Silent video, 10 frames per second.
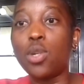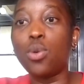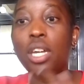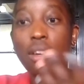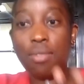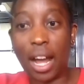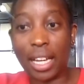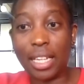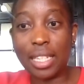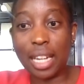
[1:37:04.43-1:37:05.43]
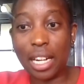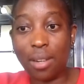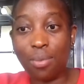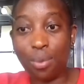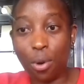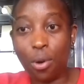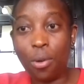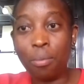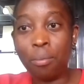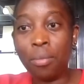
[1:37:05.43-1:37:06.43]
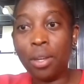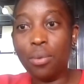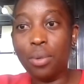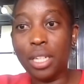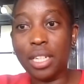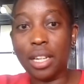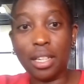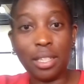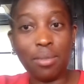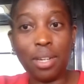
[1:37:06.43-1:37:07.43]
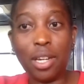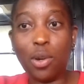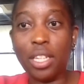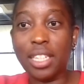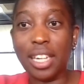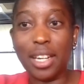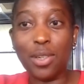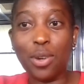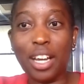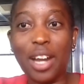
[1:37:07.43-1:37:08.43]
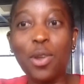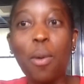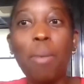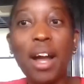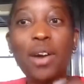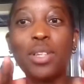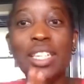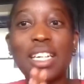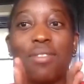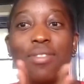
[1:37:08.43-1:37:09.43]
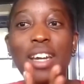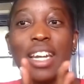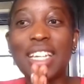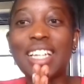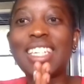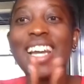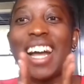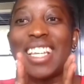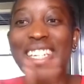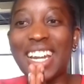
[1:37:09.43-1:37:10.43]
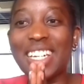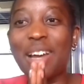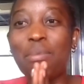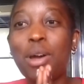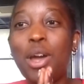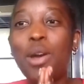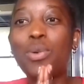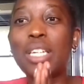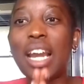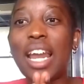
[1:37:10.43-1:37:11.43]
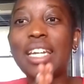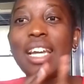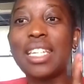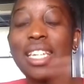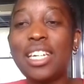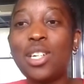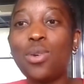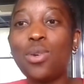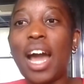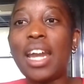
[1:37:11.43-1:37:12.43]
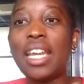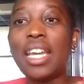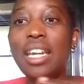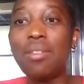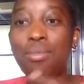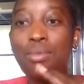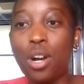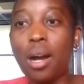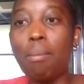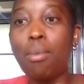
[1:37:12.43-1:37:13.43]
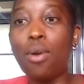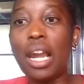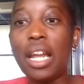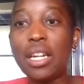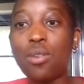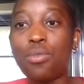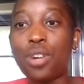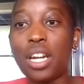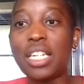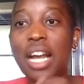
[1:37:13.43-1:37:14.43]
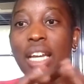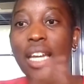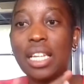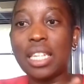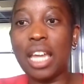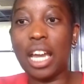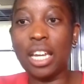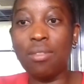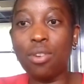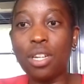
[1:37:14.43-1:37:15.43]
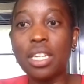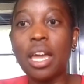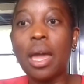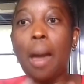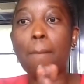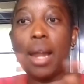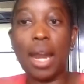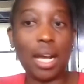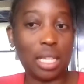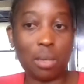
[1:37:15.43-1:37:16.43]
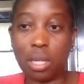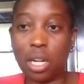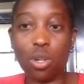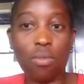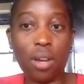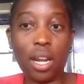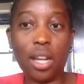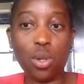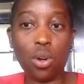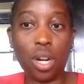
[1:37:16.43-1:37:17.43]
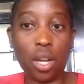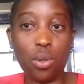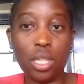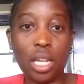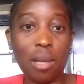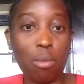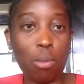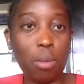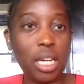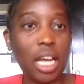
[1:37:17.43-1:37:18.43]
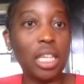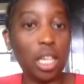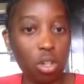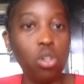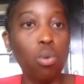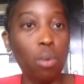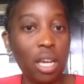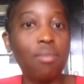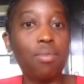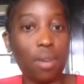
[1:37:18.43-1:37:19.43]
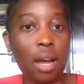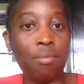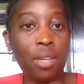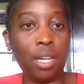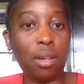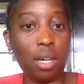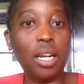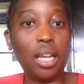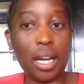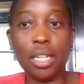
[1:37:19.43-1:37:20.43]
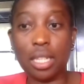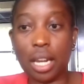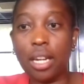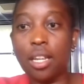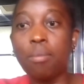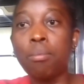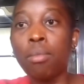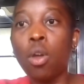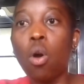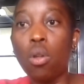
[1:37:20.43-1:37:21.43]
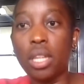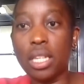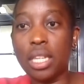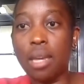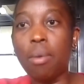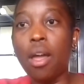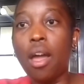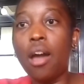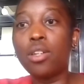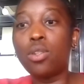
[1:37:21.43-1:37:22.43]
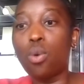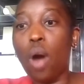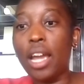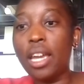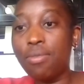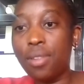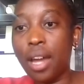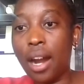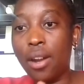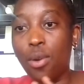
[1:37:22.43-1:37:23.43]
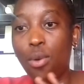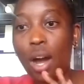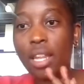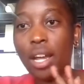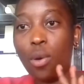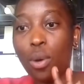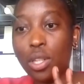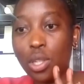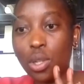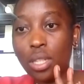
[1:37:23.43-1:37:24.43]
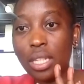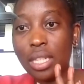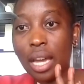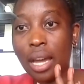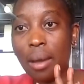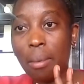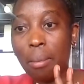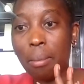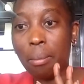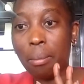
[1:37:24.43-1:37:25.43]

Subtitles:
that you gave a case study for, which is very coincidental. Can your bank consider financing a startup whose client has issued an irrevocable letter of credit against their invoice, but lacks substantial financial records at the moment? I think you gave a very clear case study on the same. So if there are no other questions, I